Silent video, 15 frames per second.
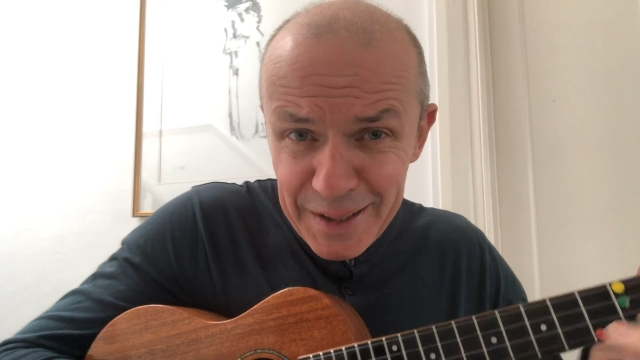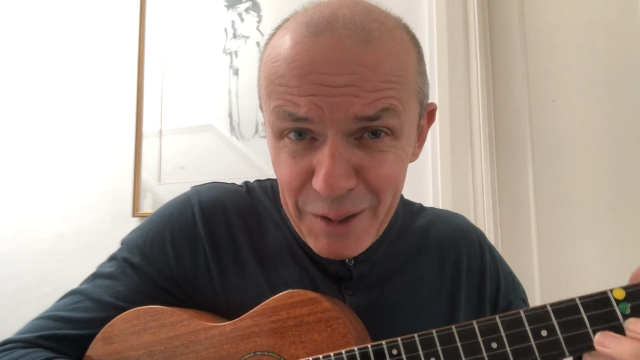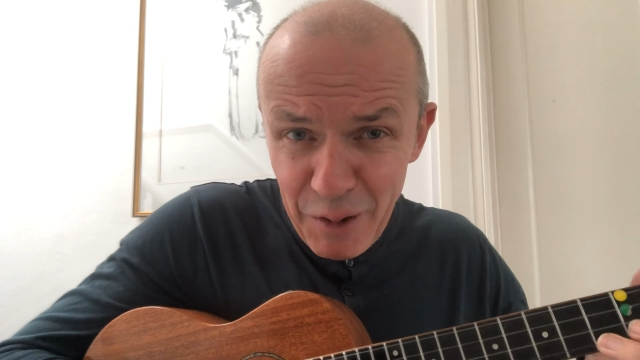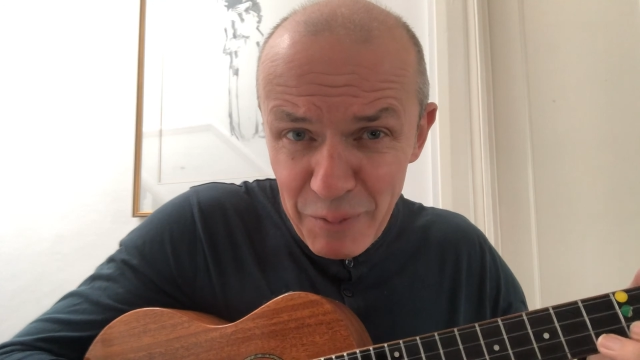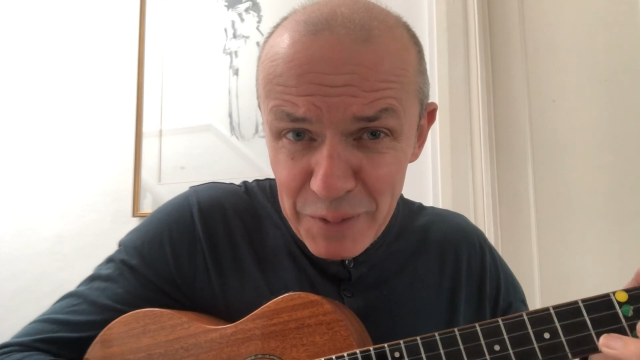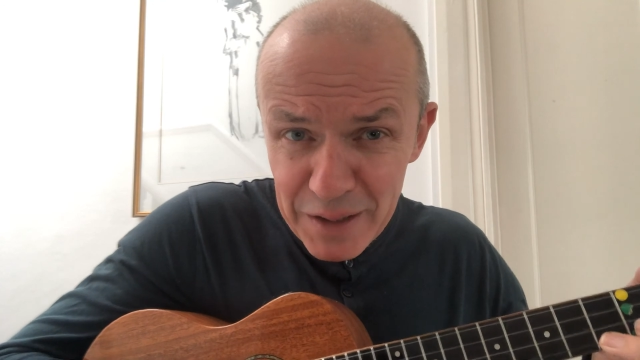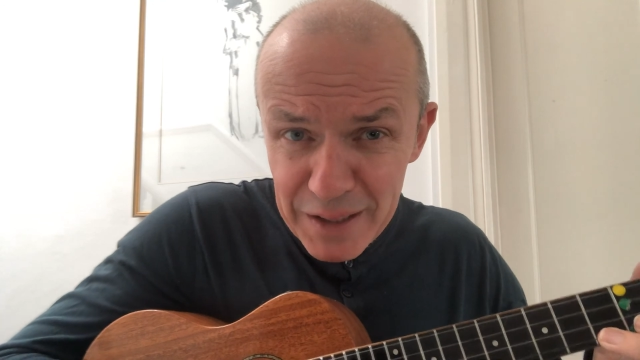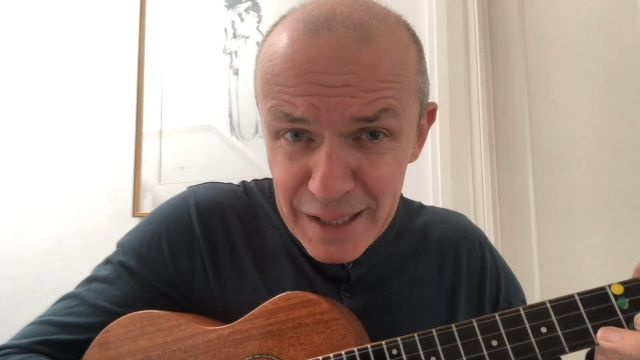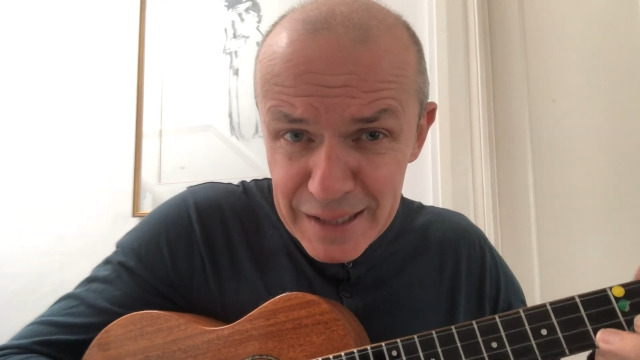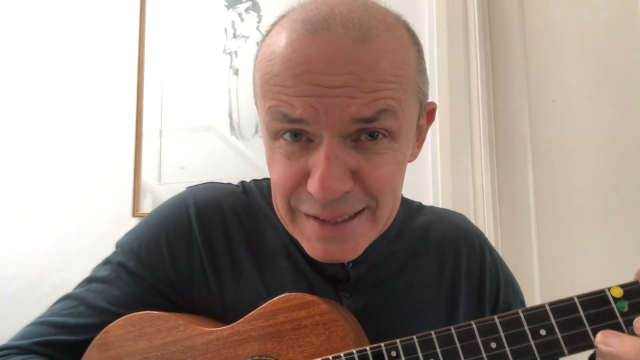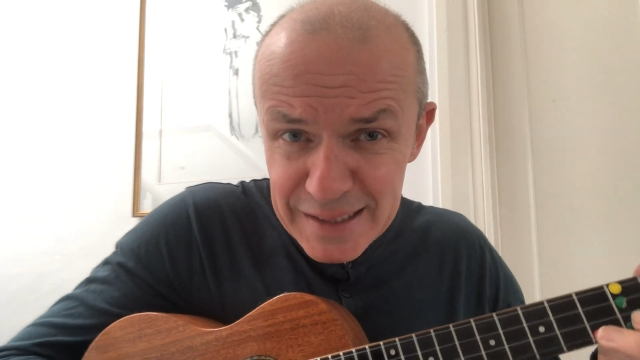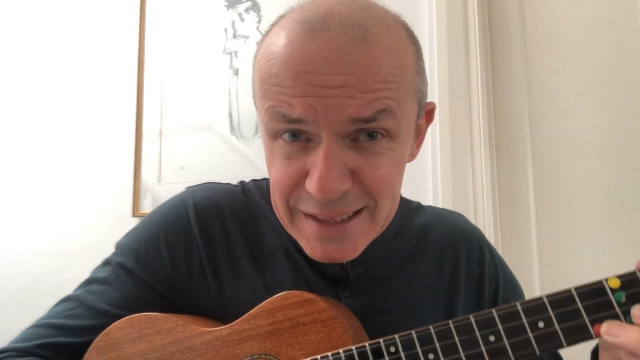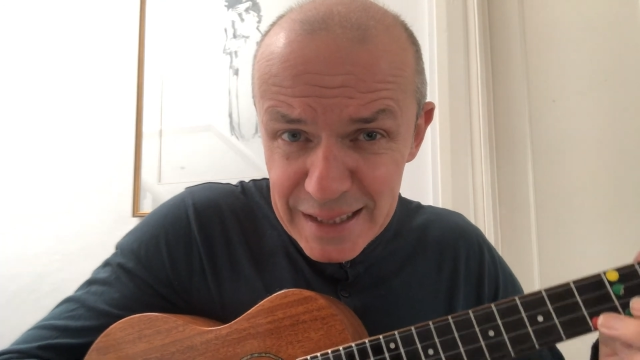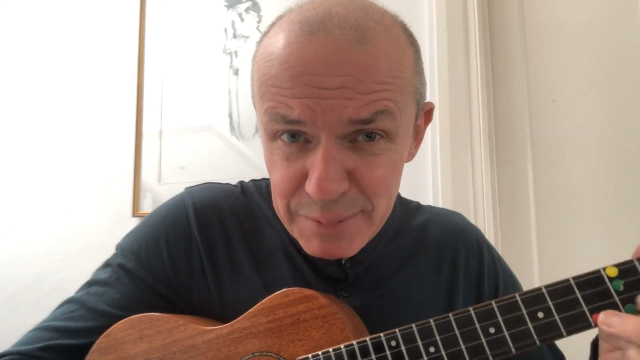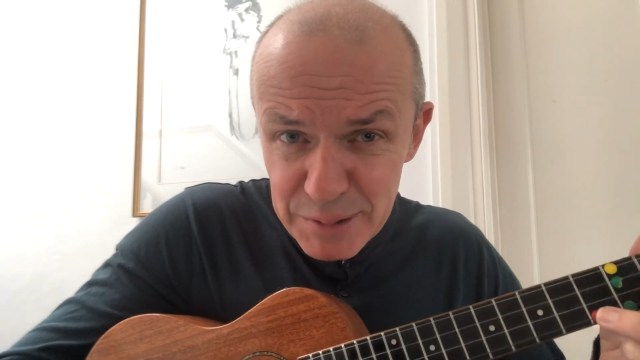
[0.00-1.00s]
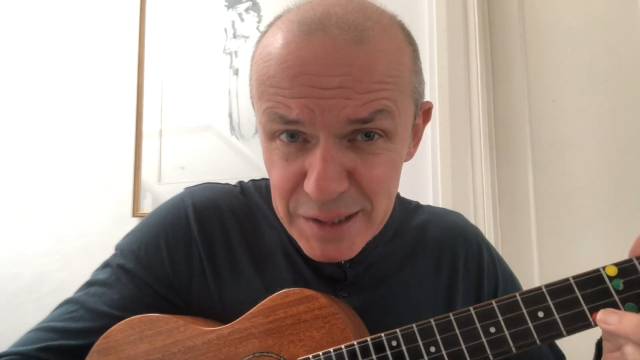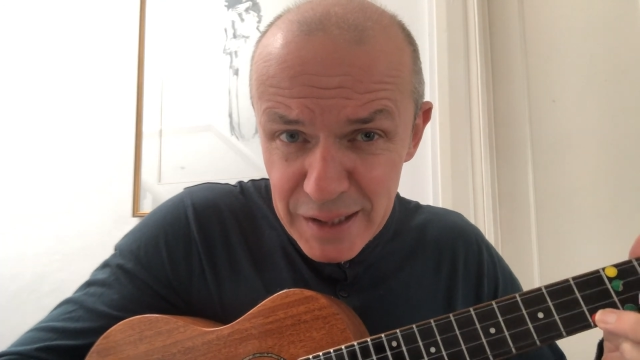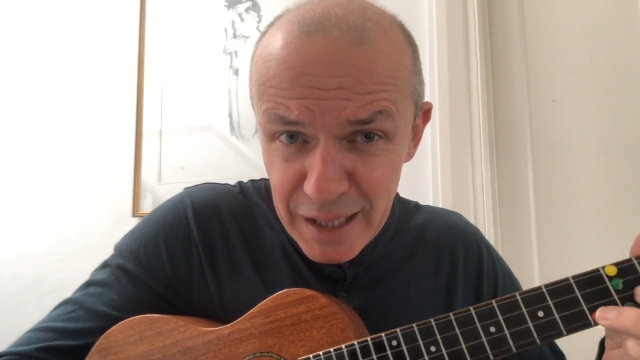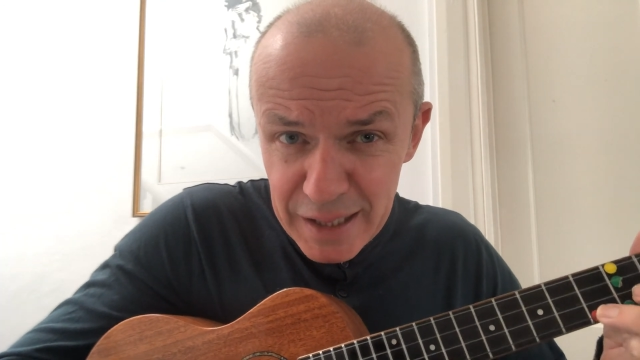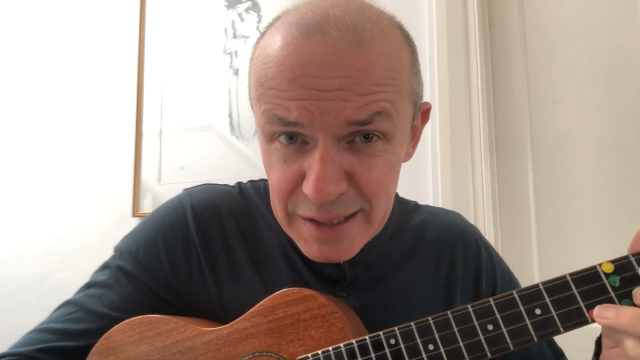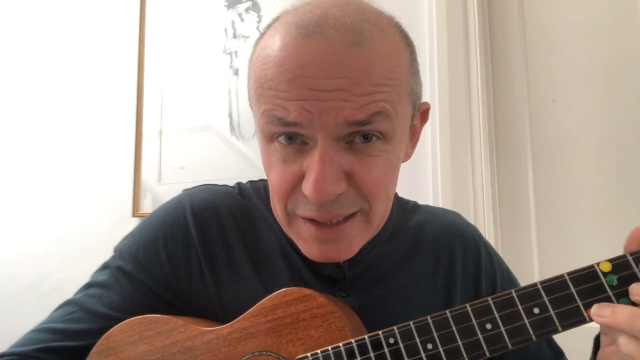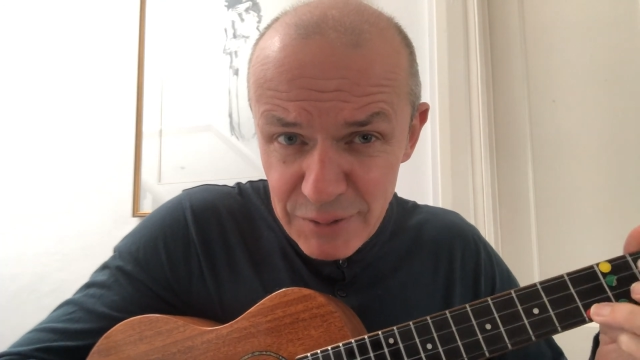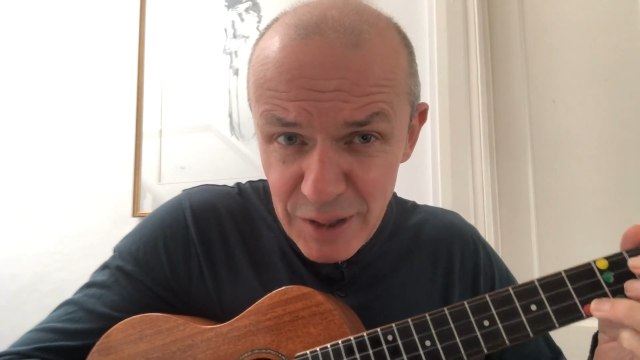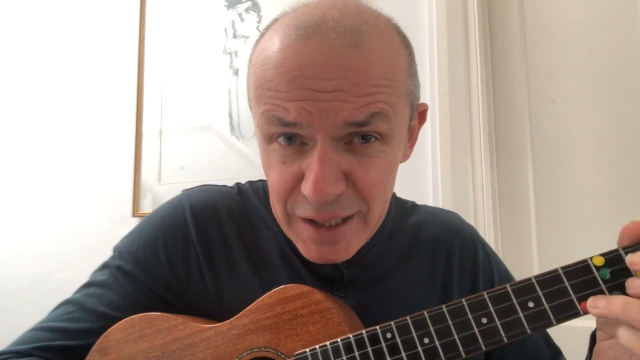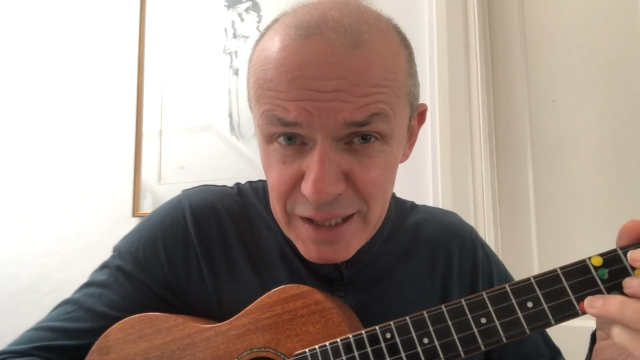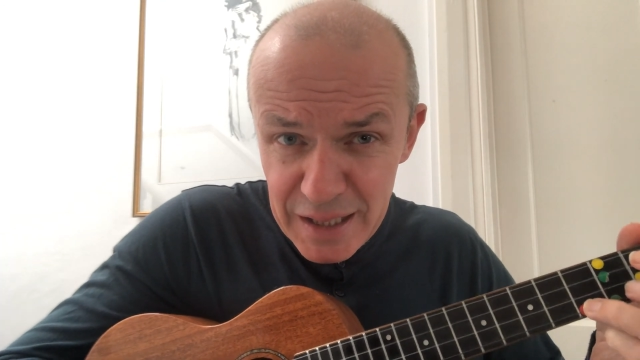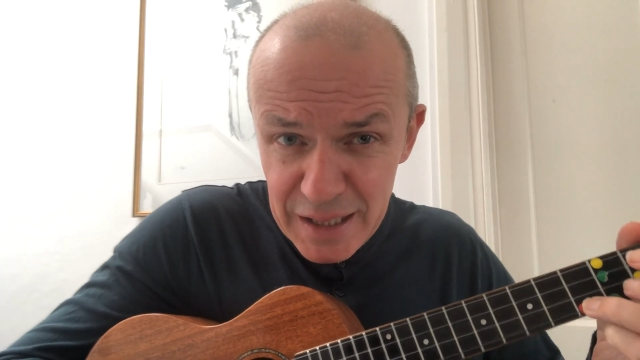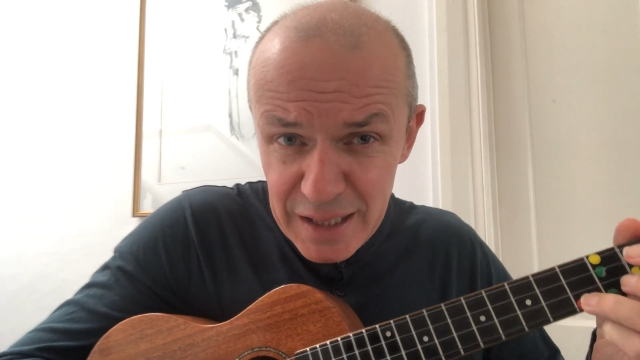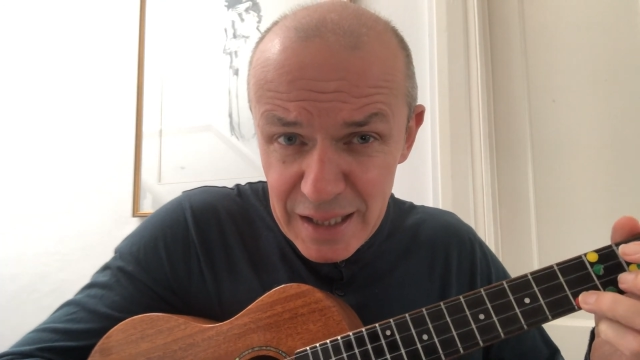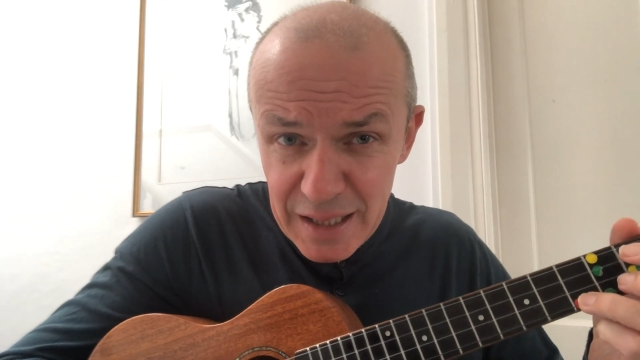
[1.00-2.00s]
of The Lion Sleeps Tonight.
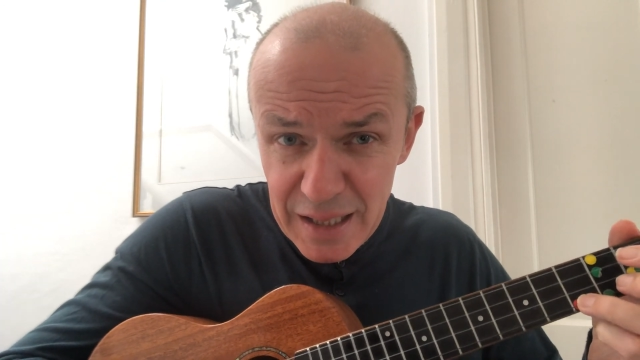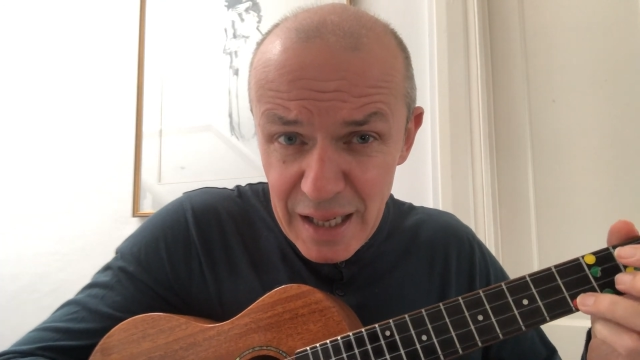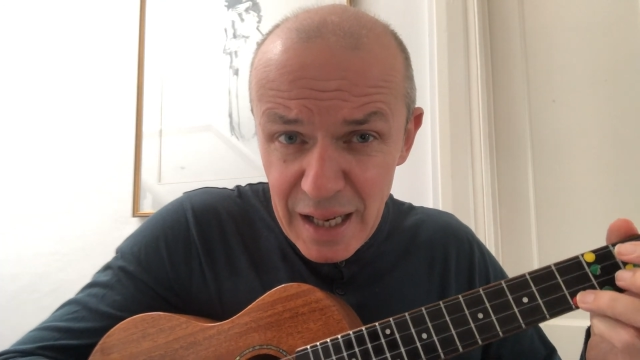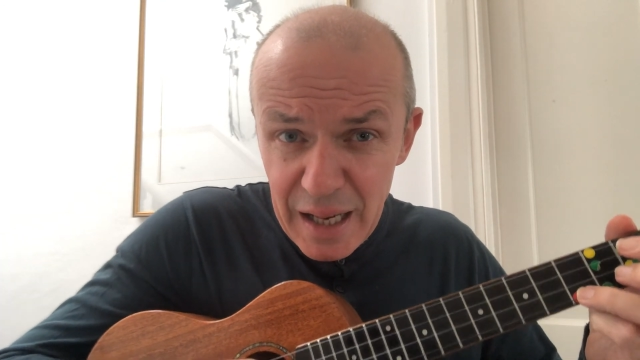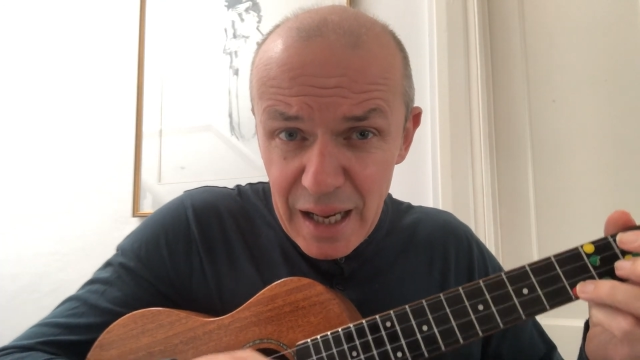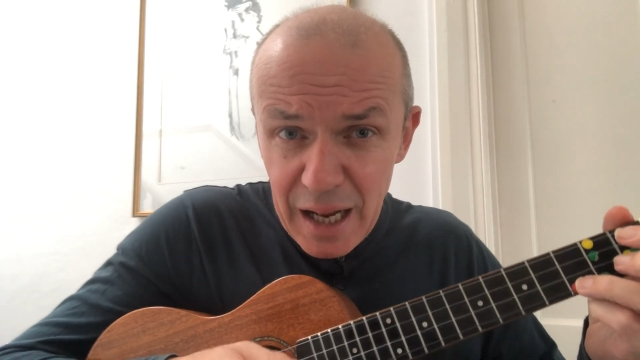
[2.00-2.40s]
Ready?